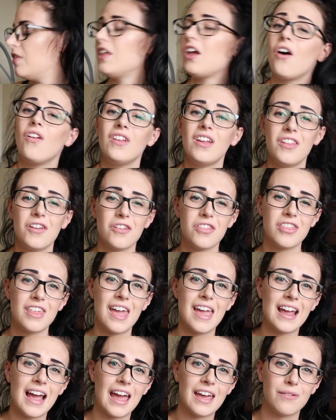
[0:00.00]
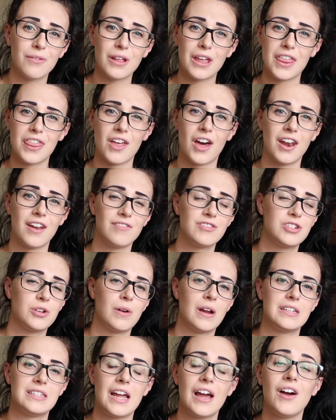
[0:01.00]
The only other thing I really thought of to
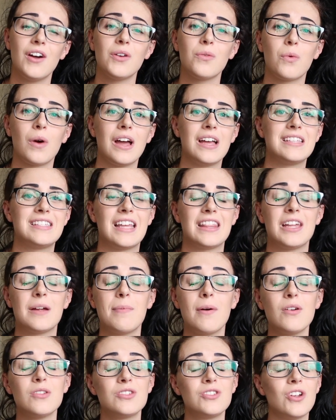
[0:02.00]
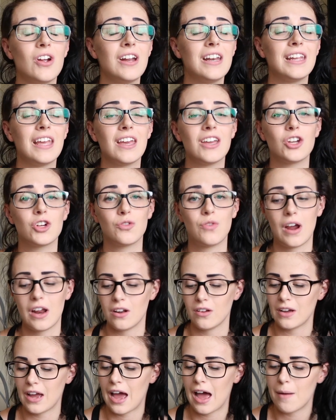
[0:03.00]
write down was that they're both starting to get
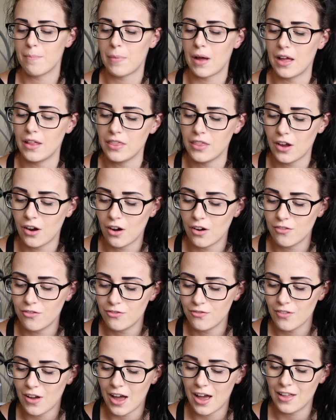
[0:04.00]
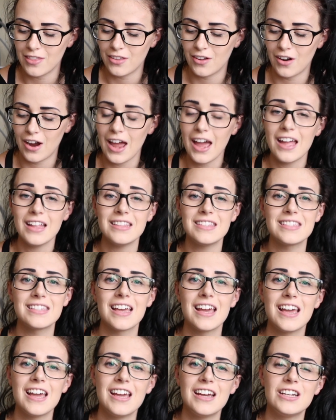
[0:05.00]
cradle cap on their heads.
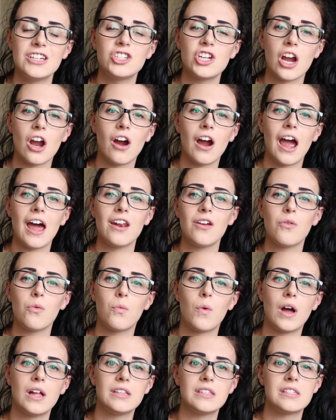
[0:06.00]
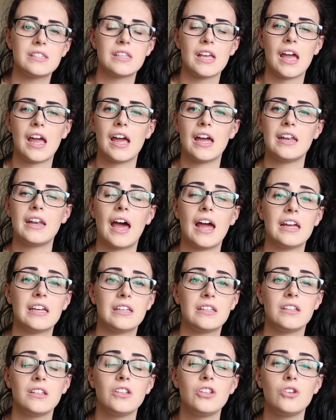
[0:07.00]
JR had it once, and I
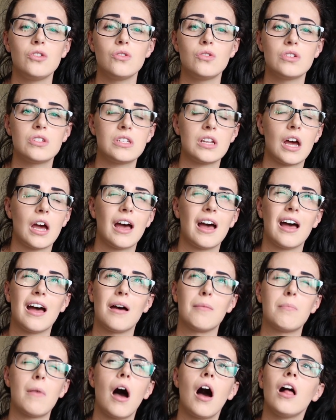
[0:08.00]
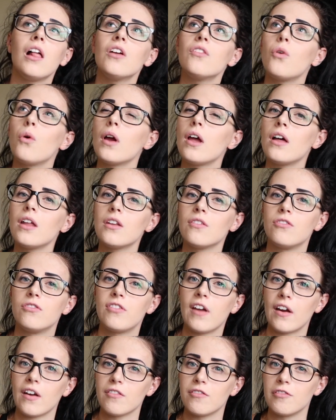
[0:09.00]
used olive oil and a
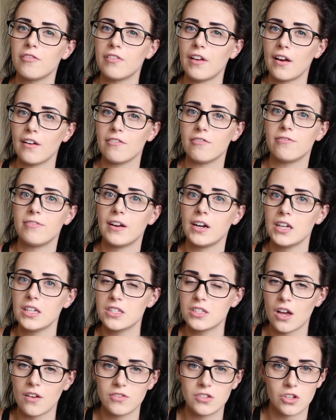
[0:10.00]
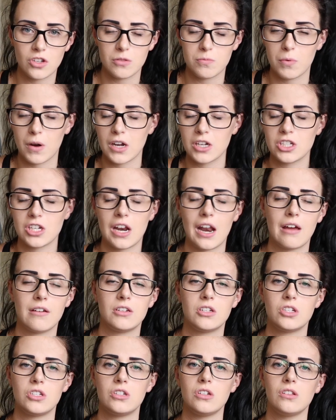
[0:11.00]
very, very, very soft toothbrush, and I
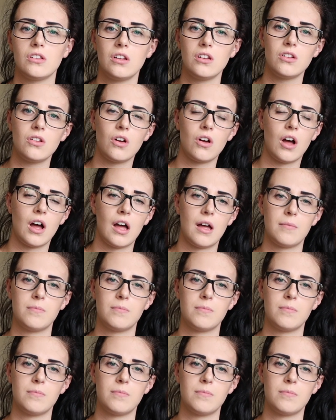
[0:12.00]
would just do little